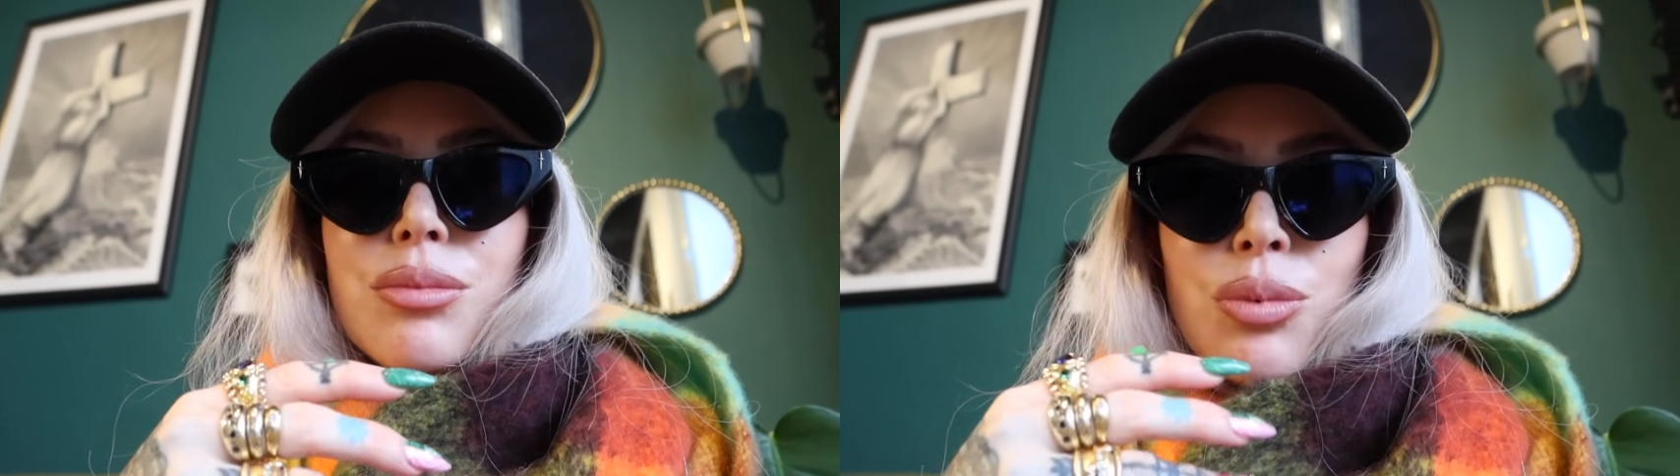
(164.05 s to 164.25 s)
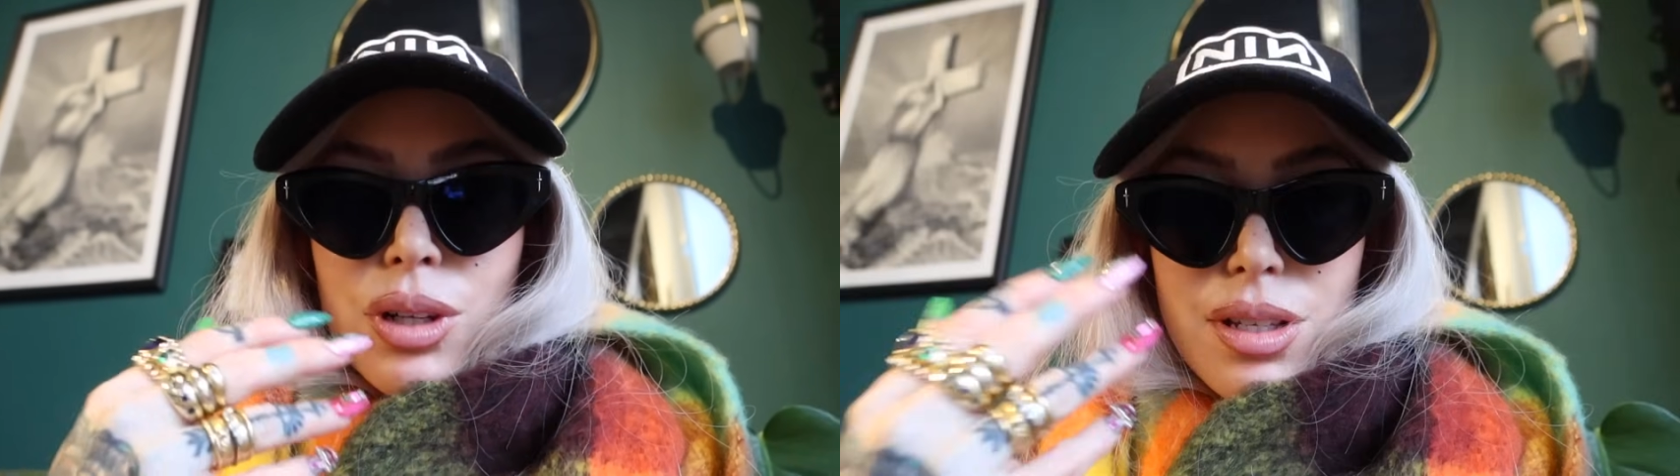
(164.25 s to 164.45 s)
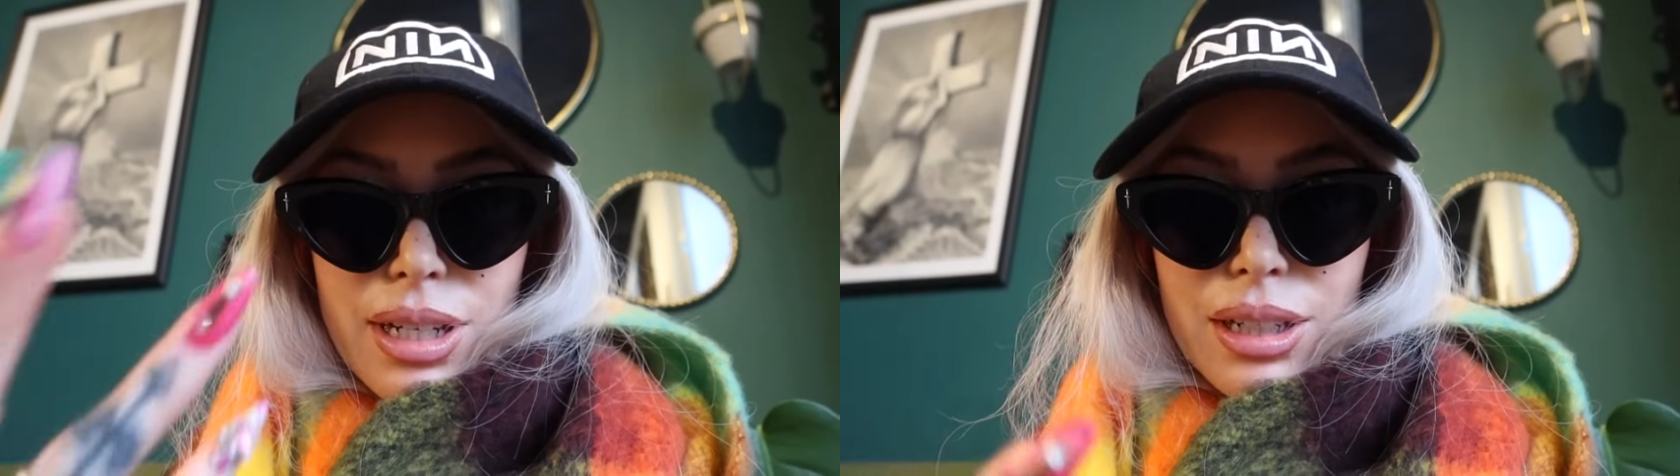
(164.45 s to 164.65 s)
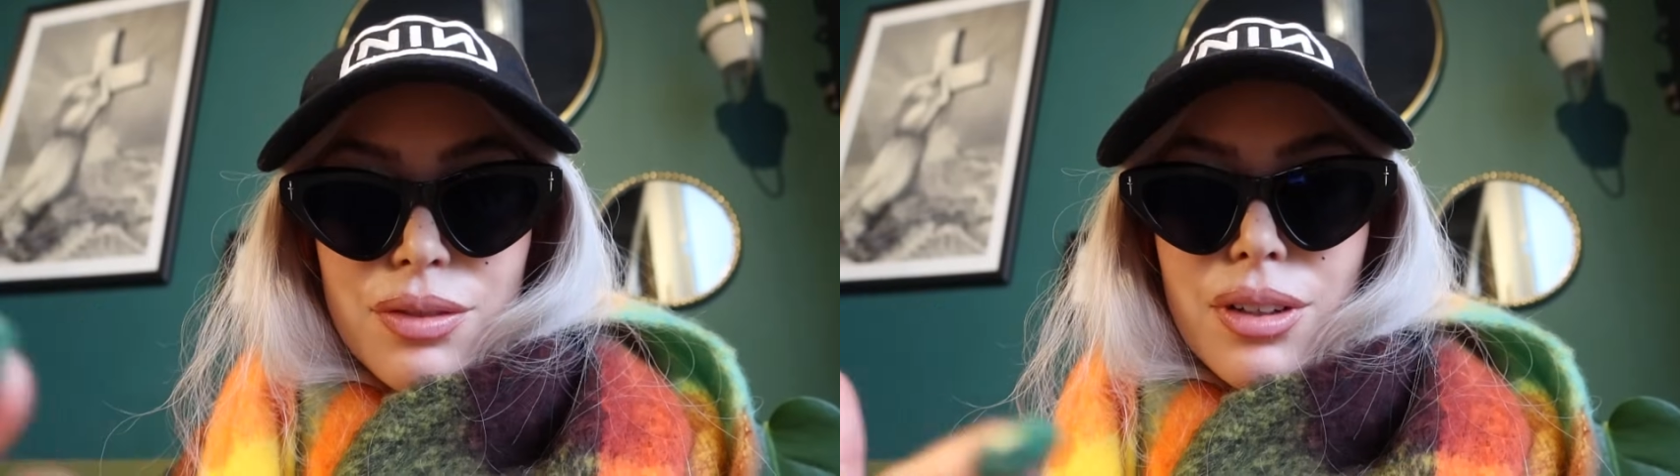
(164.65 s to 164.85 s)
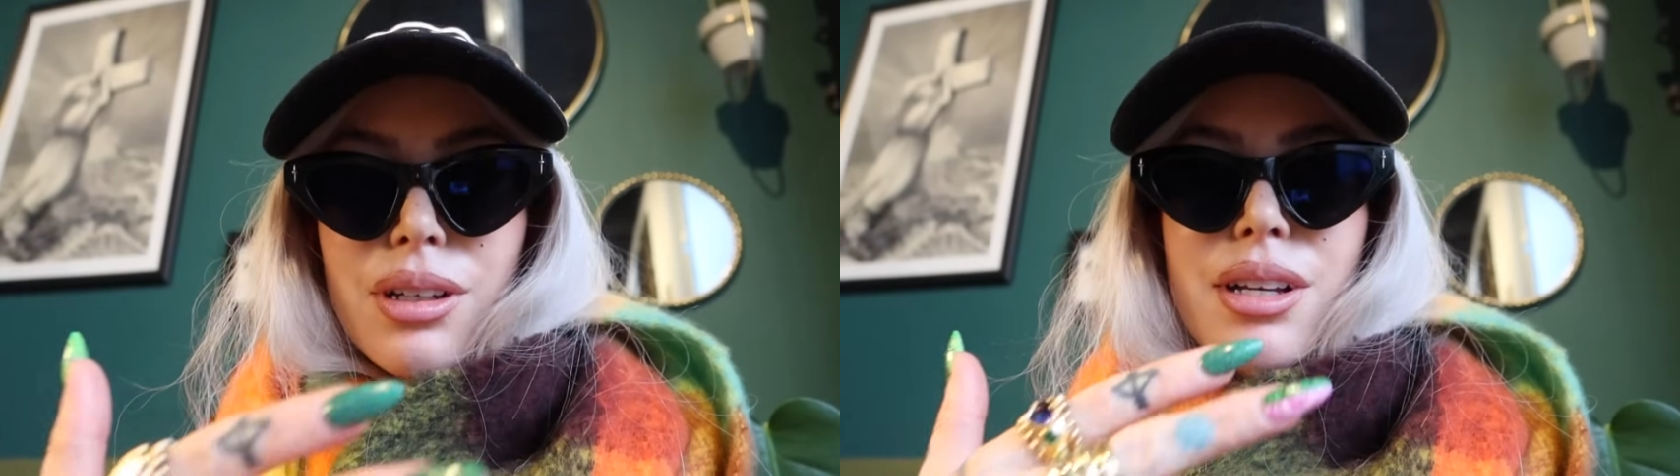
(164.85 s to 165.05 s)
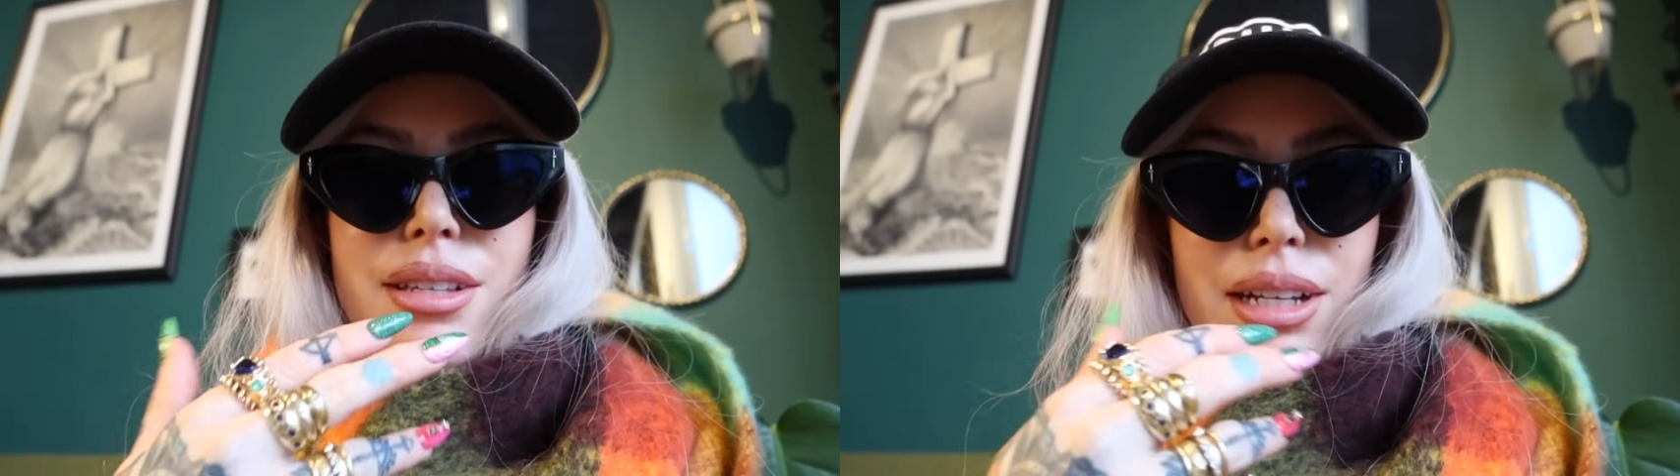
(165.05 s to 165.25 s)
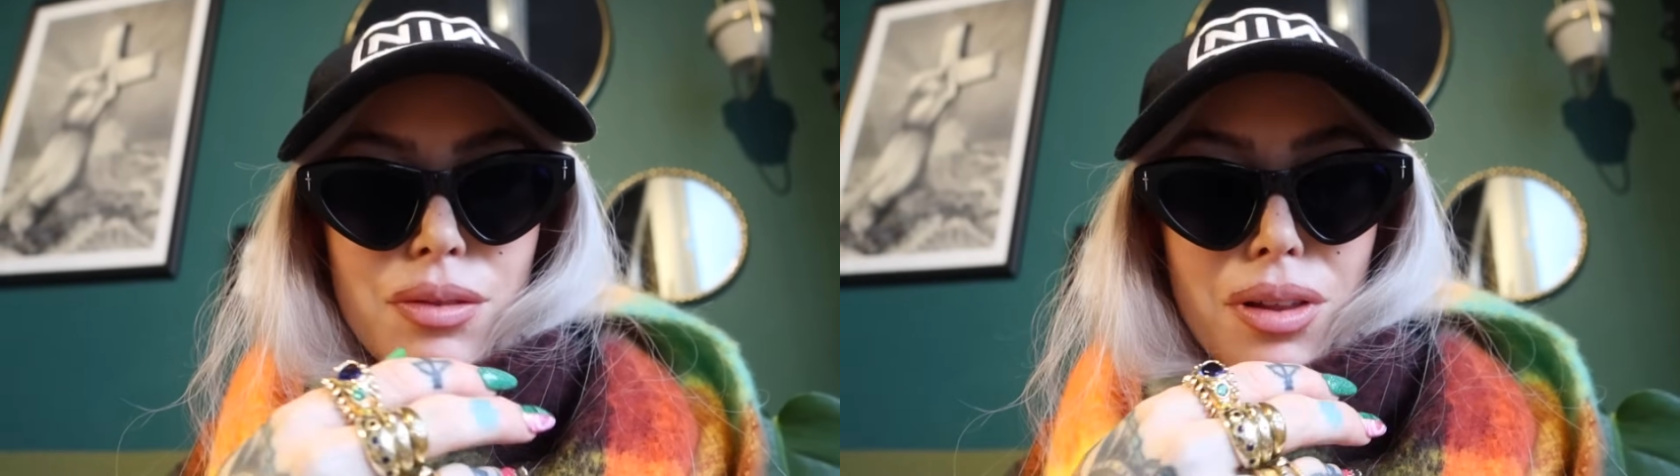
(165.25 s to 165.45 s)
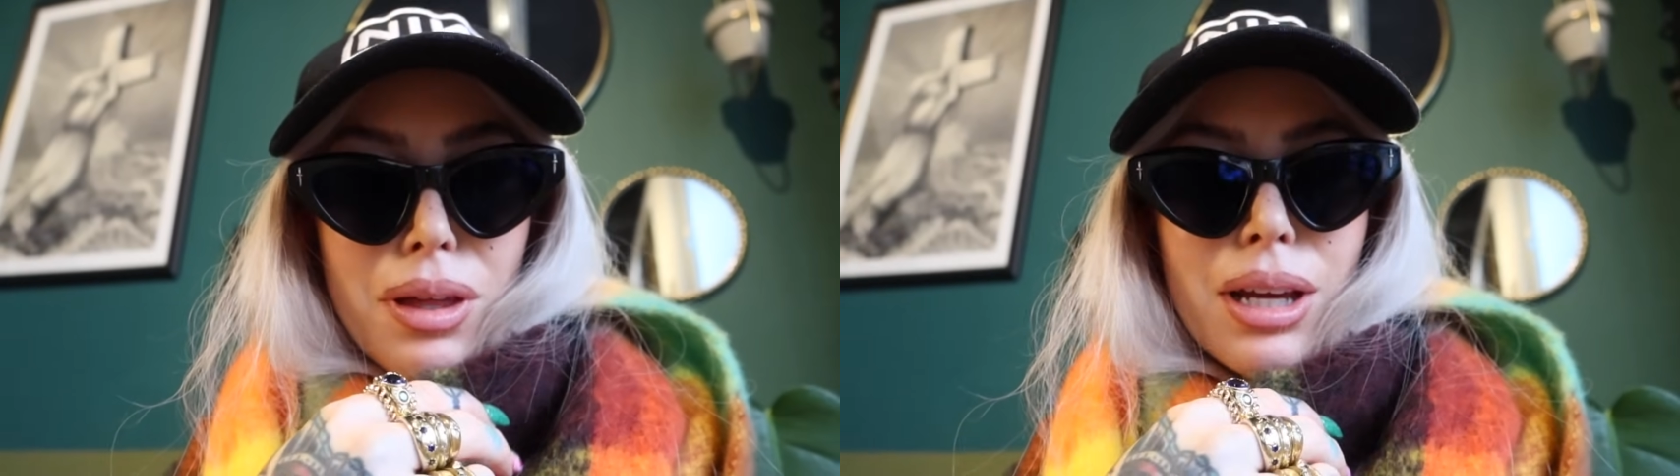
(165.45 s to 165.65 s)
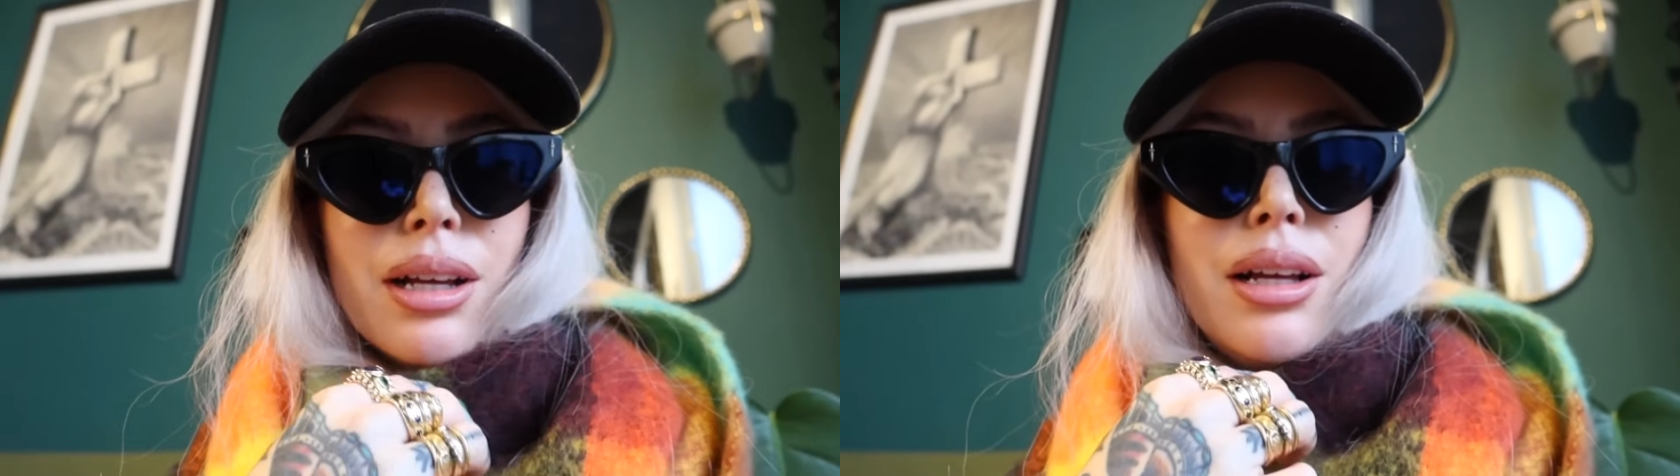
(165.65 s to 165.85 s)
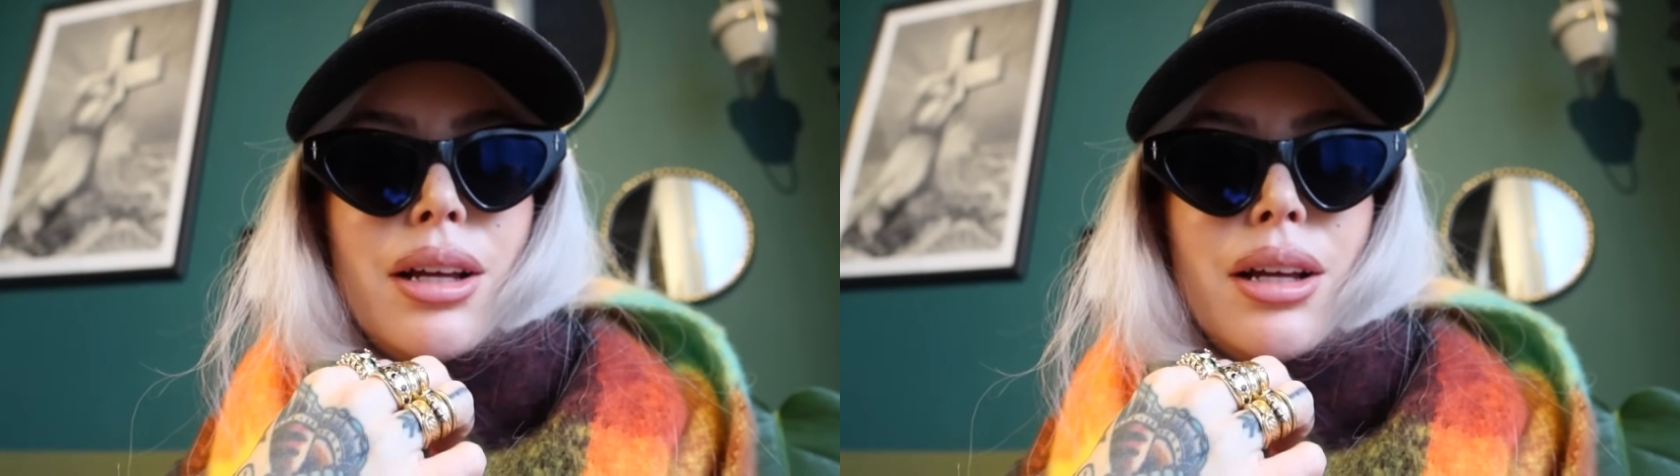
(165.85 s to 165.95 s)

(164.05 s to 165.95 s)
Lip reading: what it signifies and everything.